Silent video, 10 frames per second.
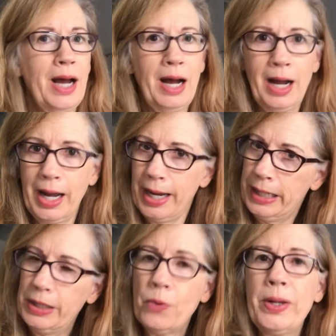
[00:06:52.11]

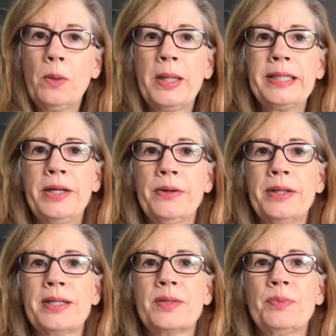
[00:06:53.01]
I know we don't like to hear
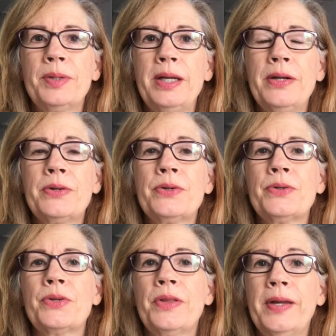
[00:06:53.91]
this, but
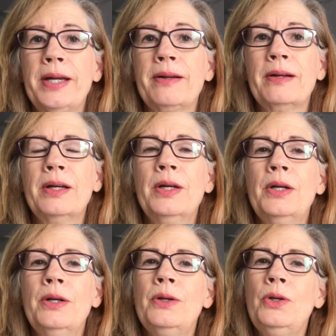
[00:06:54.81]
here's the thing.
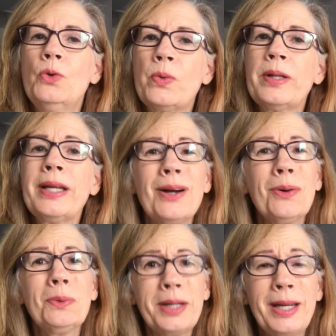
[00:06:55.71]
You really
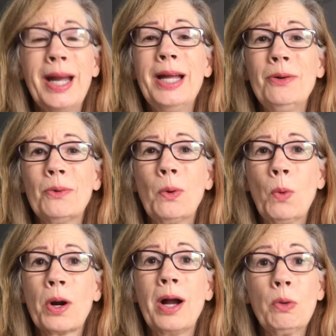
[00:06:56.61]
only can
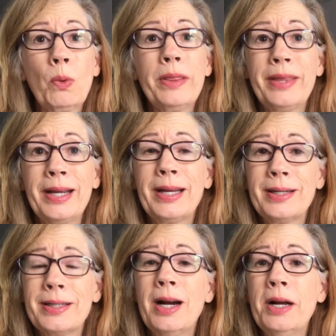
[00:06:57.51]
work on one thing at
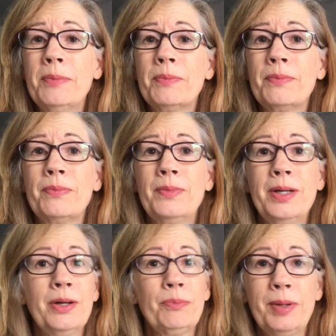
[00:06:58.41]
a time.
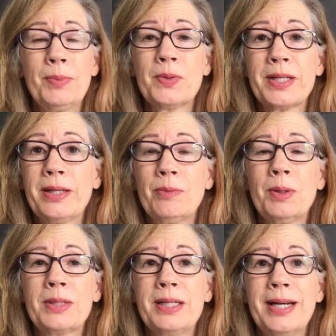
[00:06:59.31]
You know, people say they're
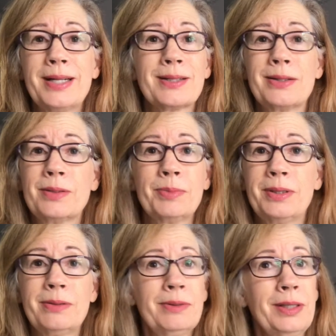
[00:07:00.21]
multitaskers,
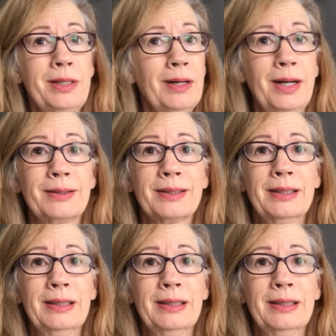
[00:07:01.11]
but you're really not.